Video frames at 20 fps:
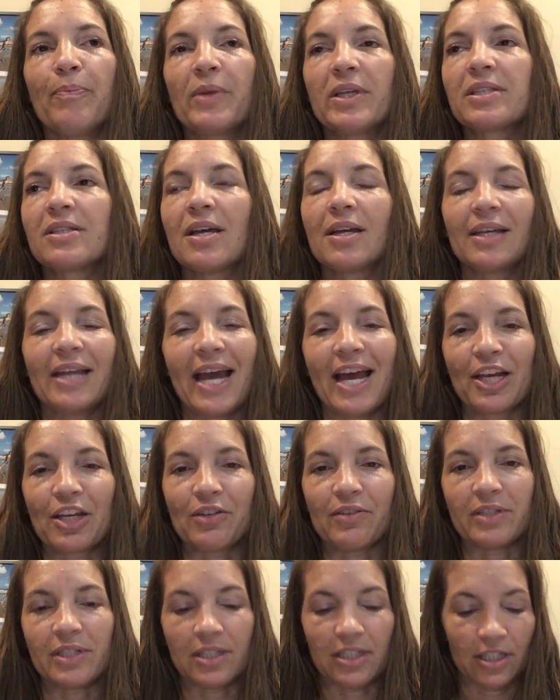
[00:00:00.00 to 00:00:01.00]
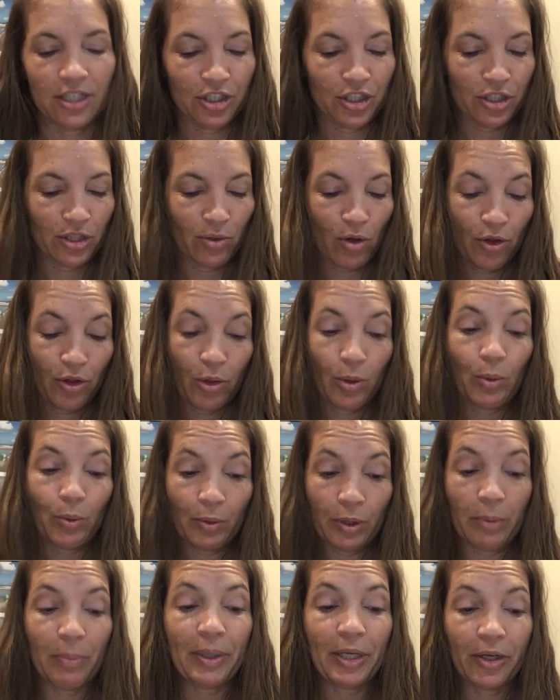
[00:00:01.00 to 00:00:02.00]
It's not an accuracy issue, although it
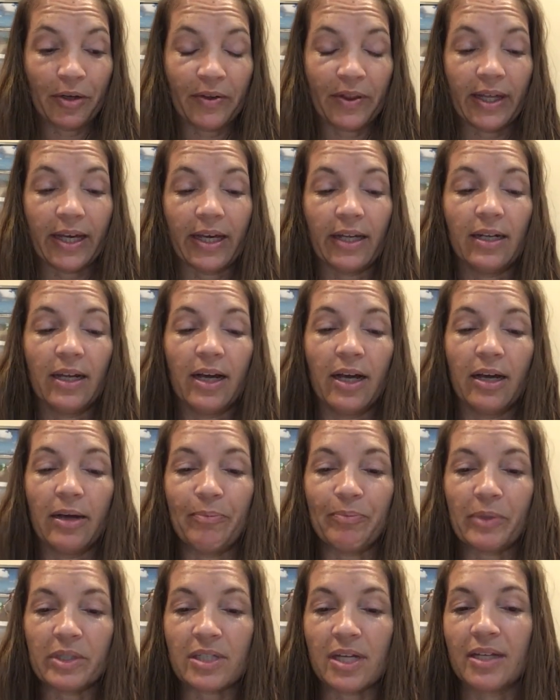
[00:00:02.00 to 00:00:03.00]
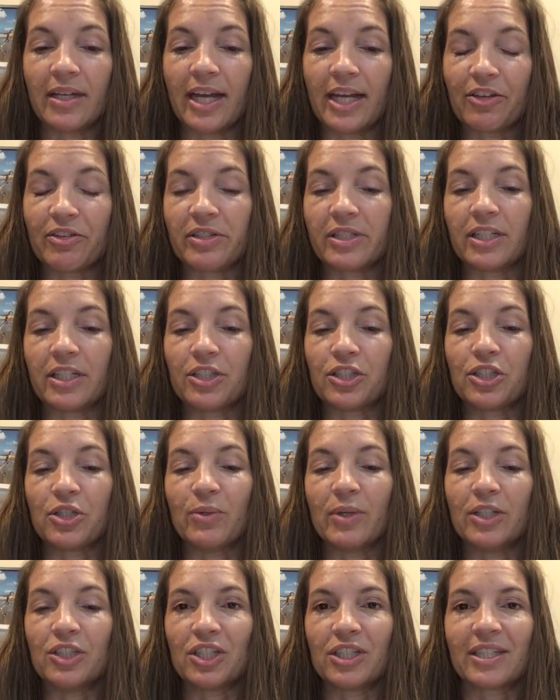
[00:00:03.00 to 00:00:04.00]
would appear that. It's not an accuracy
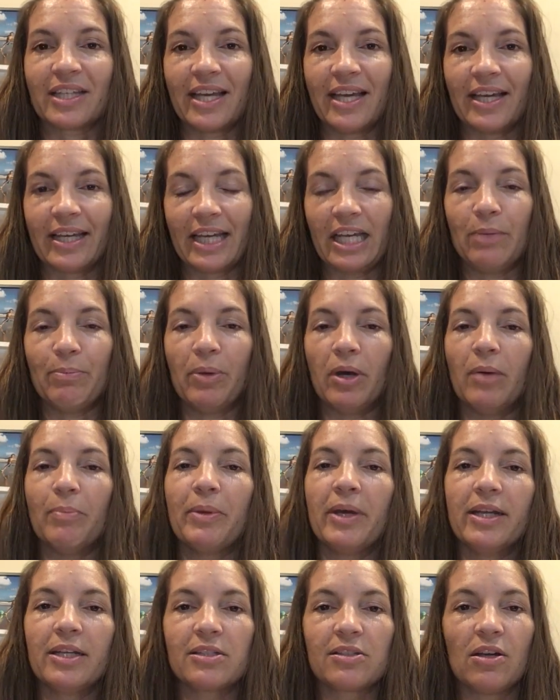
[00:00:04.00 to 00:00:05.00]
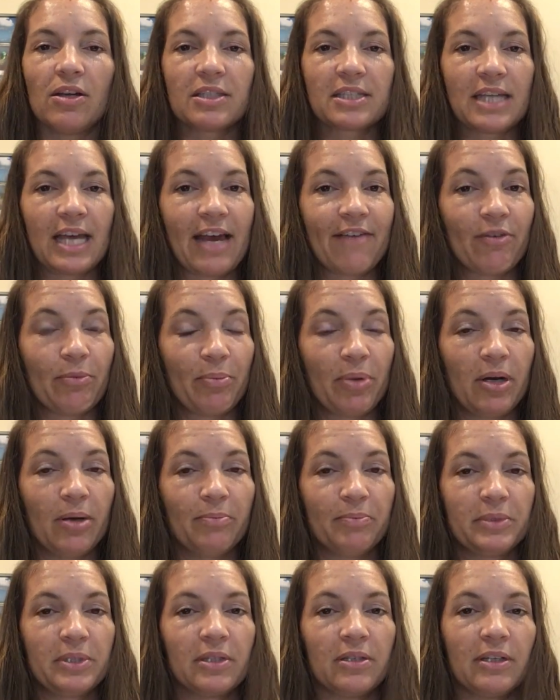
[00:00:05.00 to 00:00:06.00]
issue, it just can't keep up. And as long as I have a
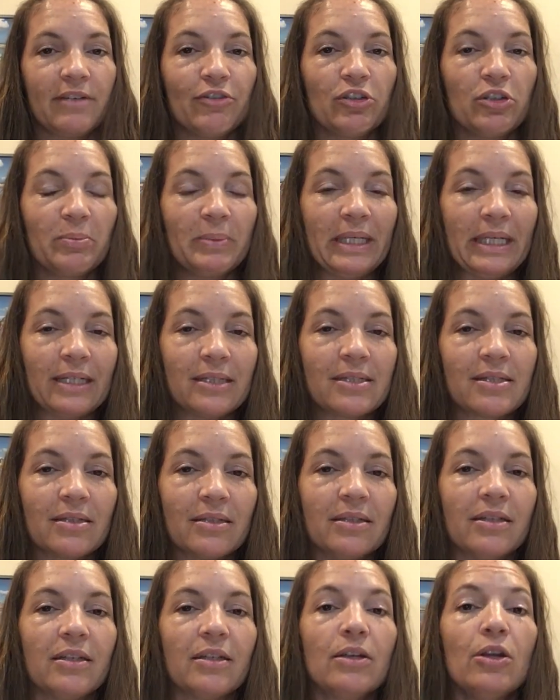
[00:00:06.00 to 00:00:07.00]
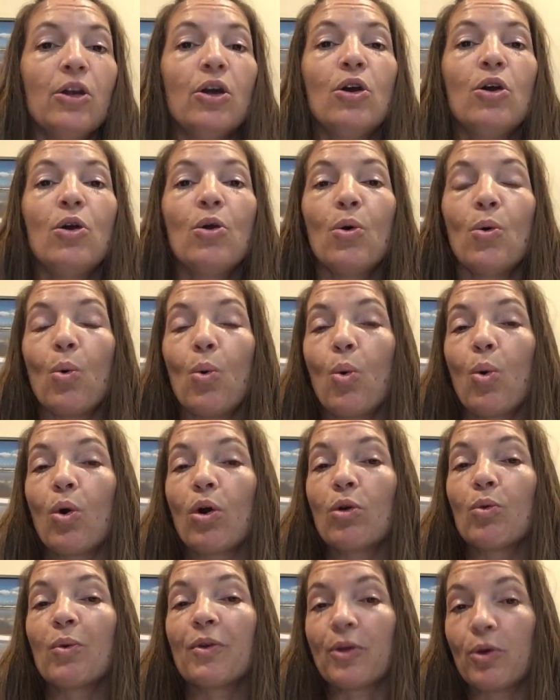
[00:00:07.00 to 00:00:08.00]
pump delivering me insulin,
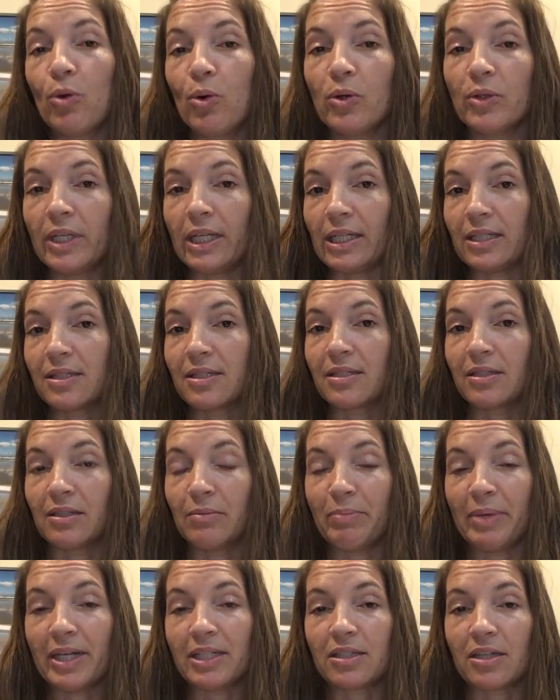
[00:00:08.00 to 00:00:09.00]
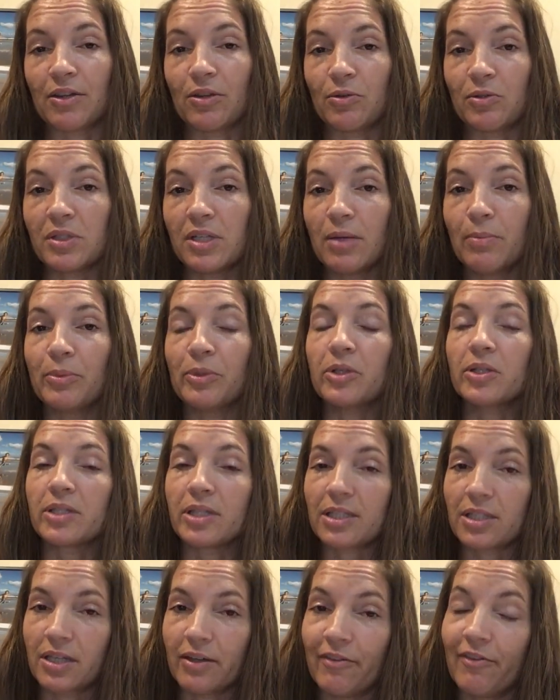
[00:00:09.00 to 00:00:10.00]
or withholding insulin based on those numbers,
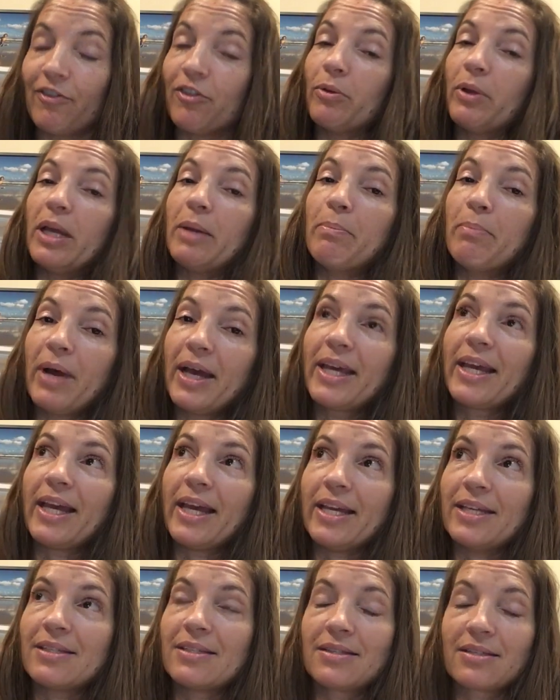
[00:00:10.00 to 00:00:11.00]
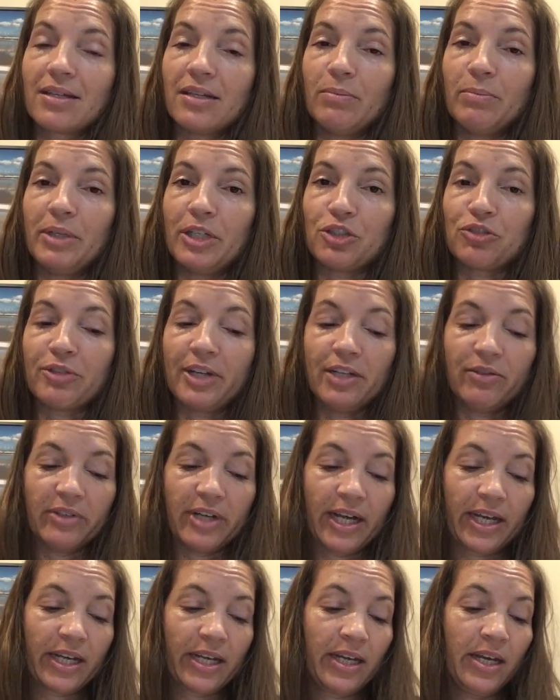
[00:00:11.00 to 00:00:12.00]
it's good for, in my case, it's gonna be a train
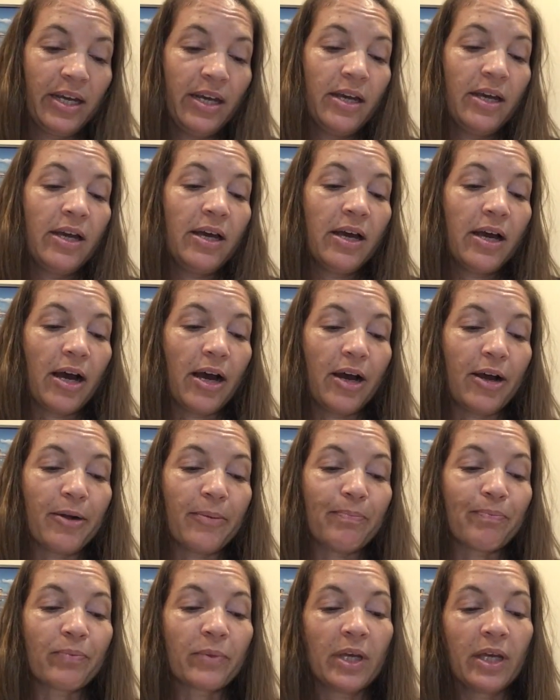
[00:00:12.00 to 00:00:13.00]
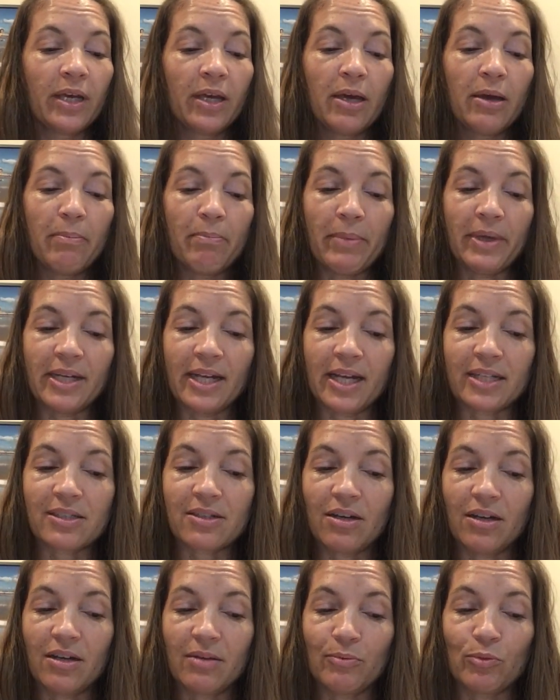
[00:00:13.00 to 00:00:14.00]
wreck. My
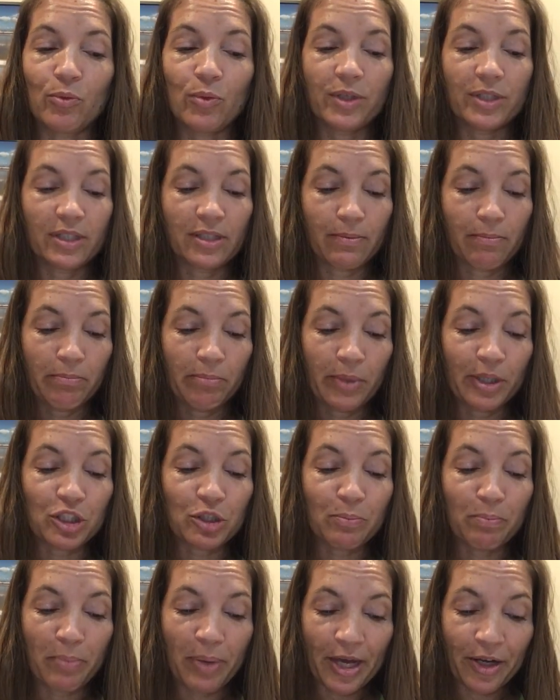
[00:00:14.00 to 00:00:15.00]
Dexcom was much